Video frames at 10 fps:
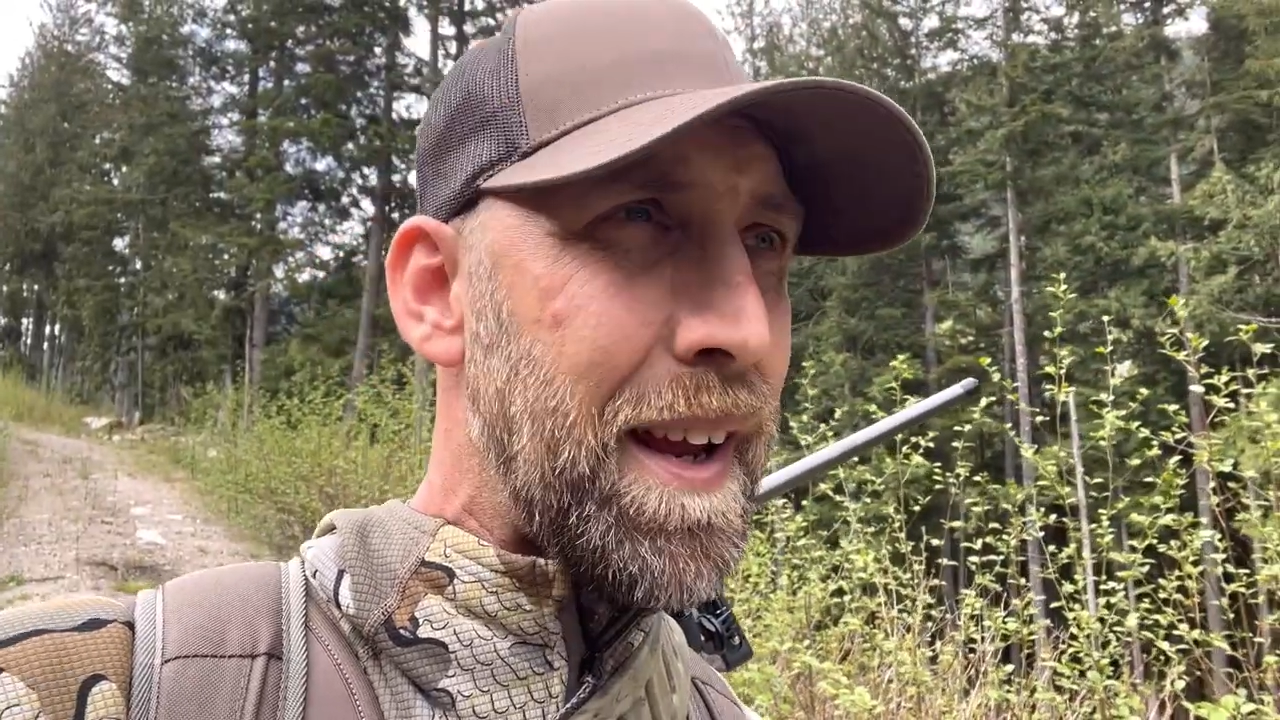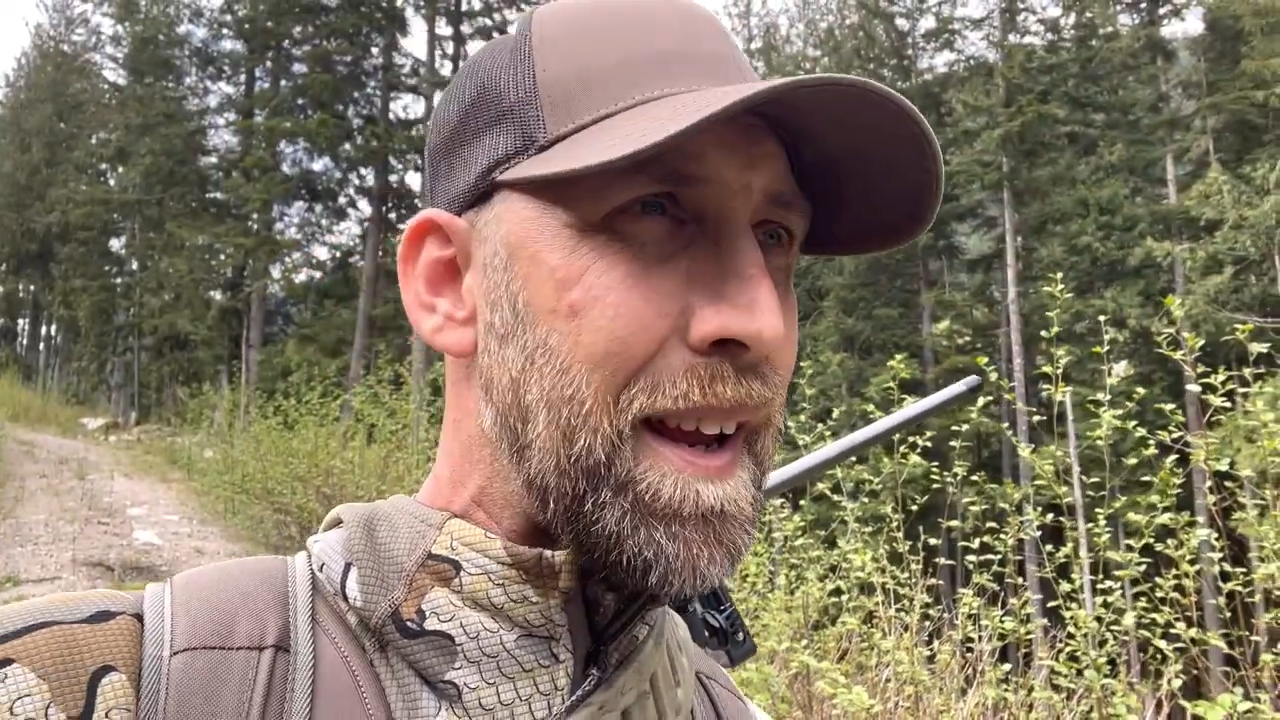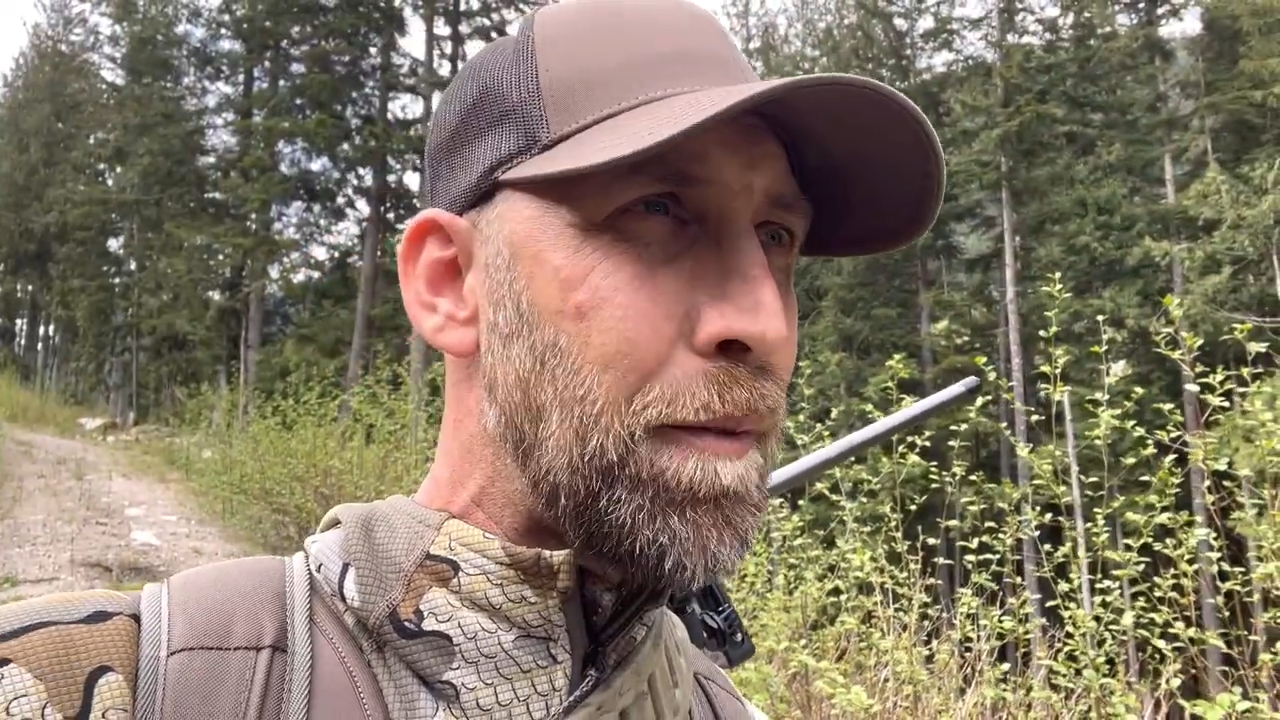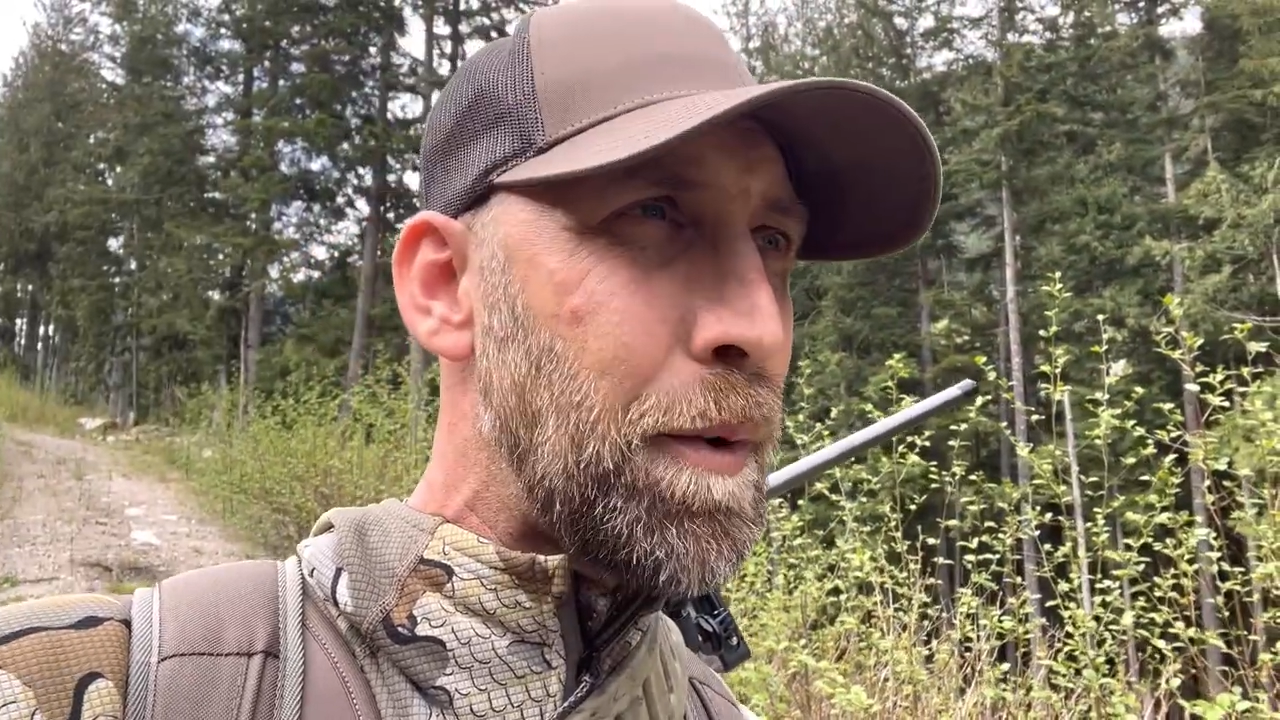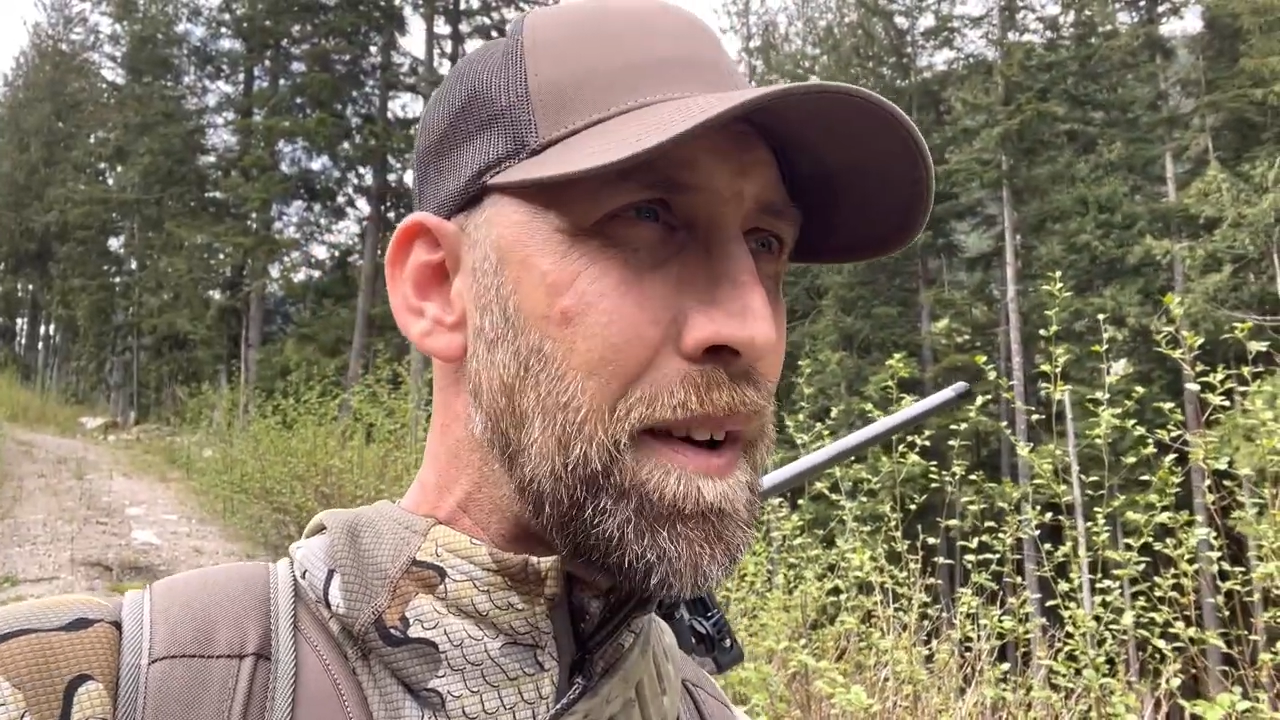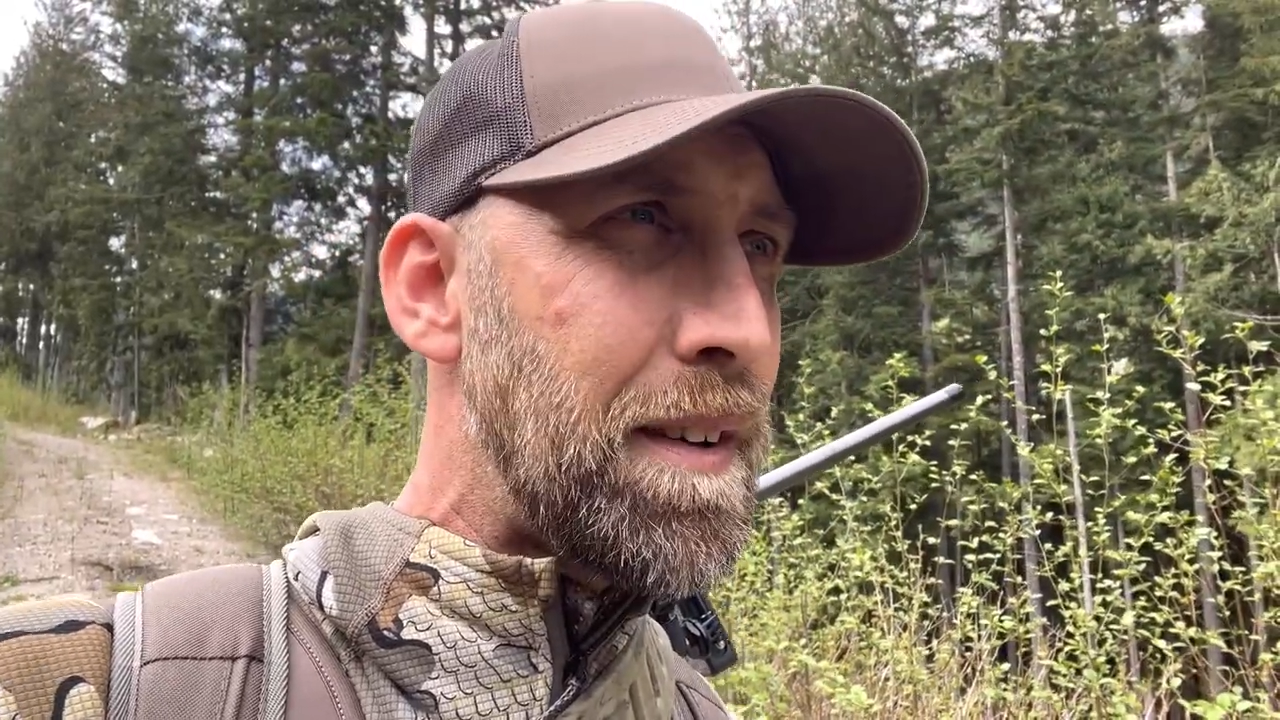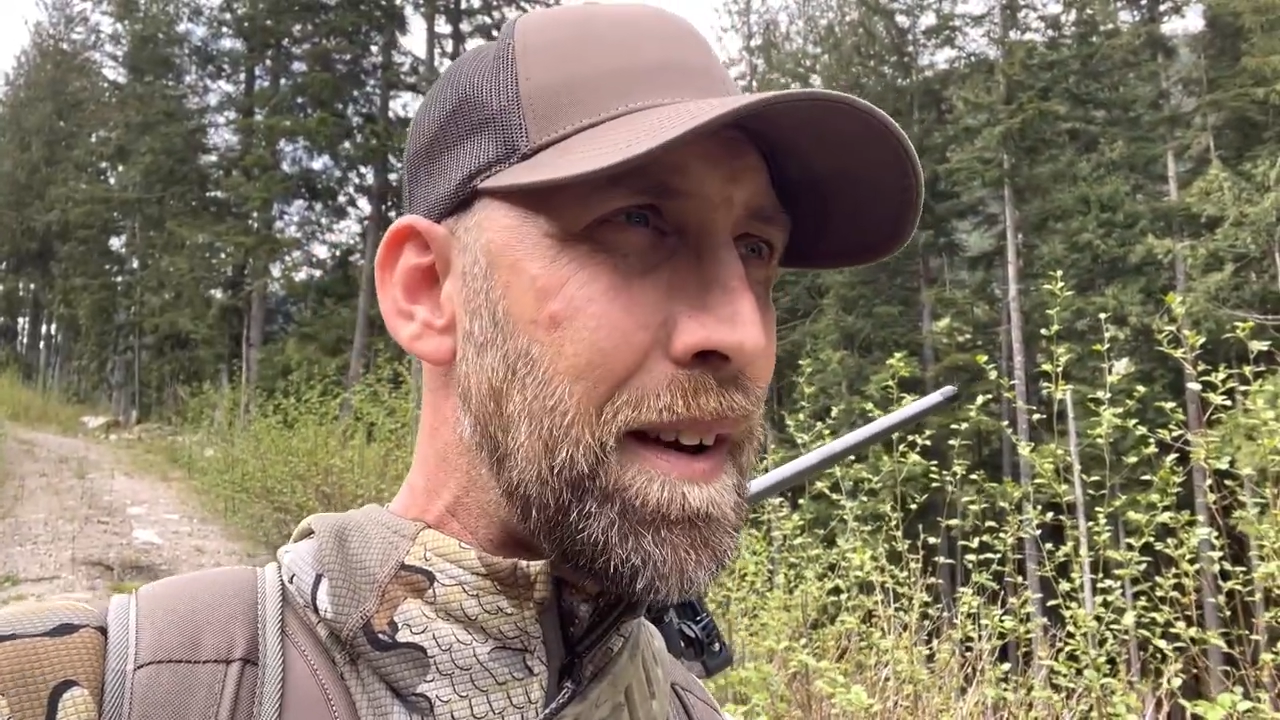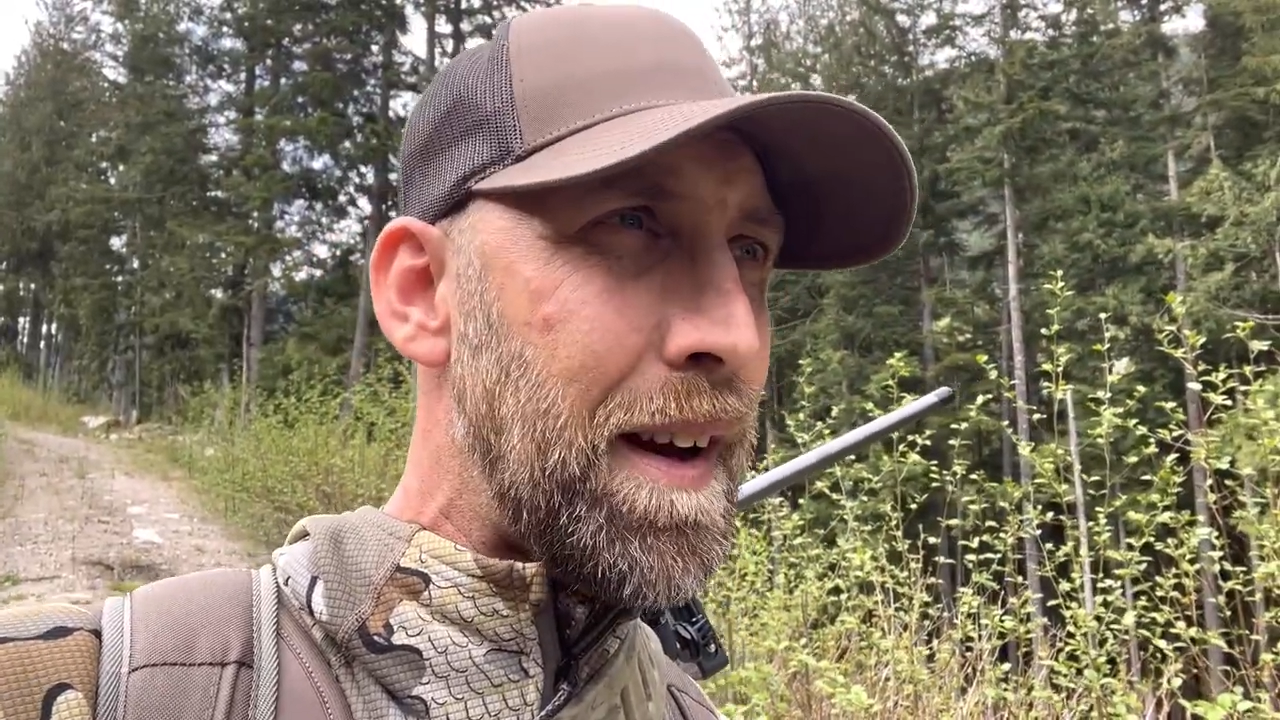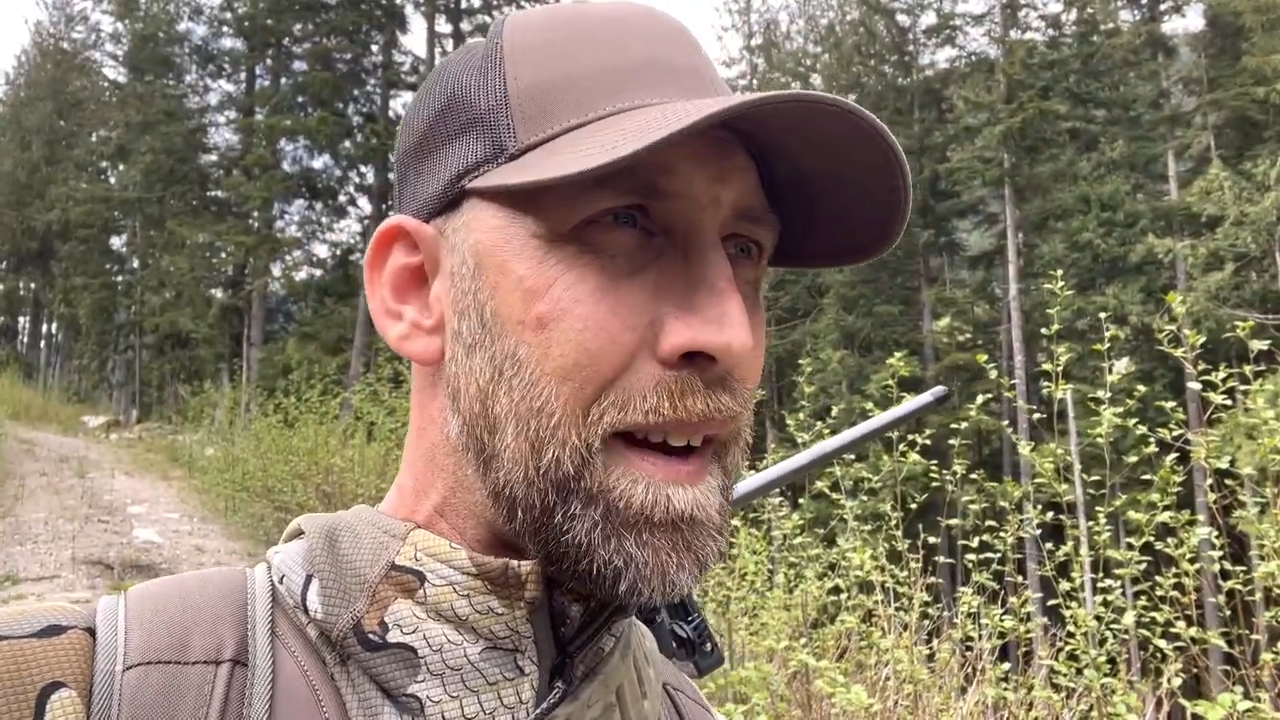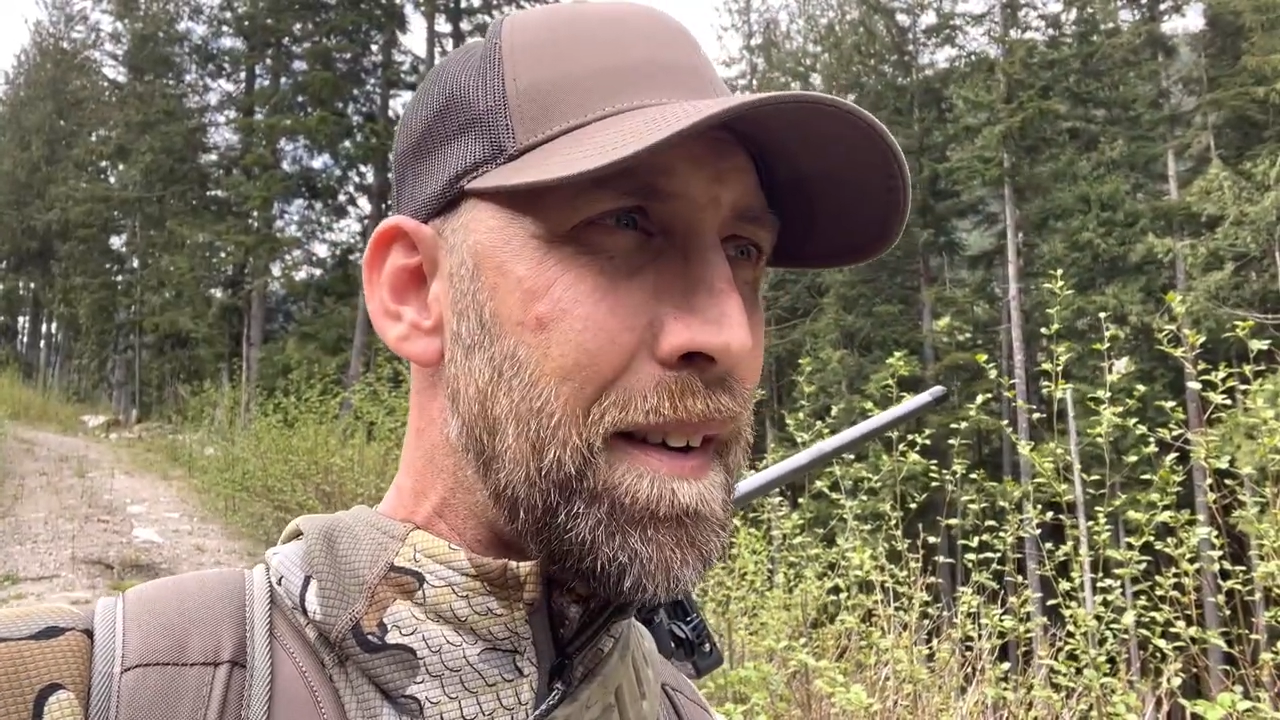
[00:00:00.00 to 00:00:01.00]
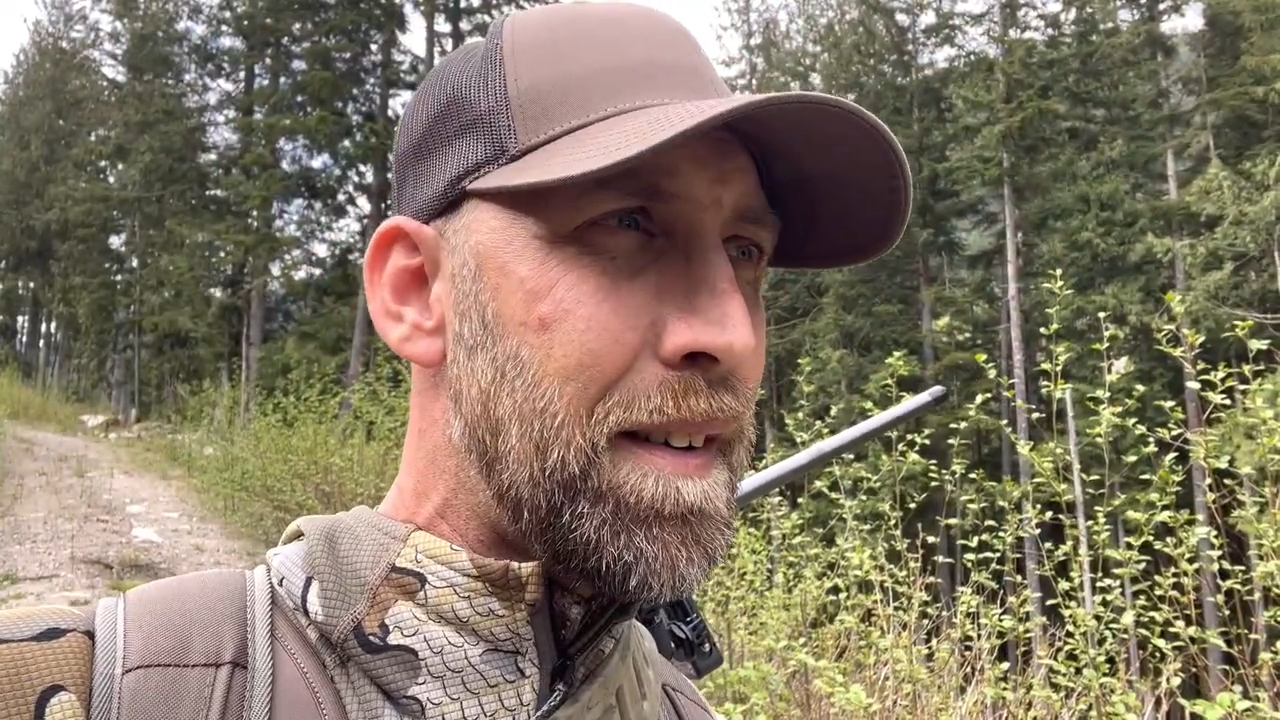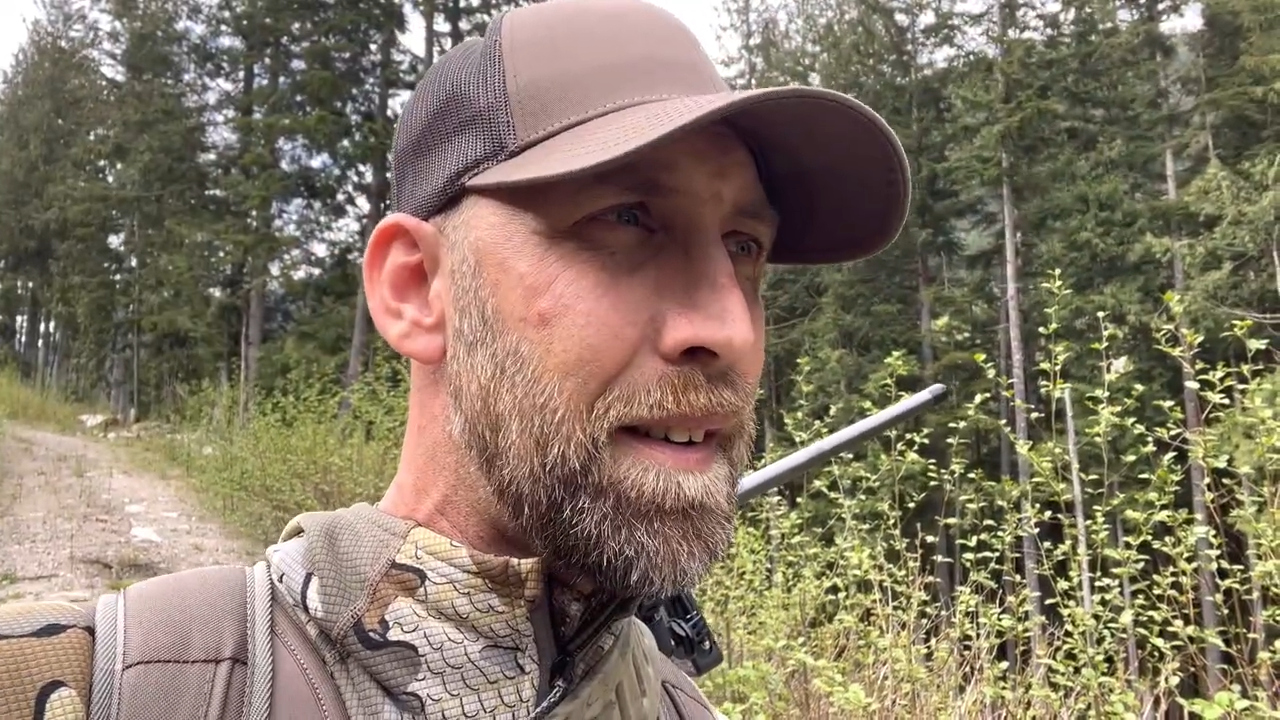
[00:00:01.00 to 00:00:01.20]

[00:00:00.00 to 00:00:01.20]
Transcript: it would,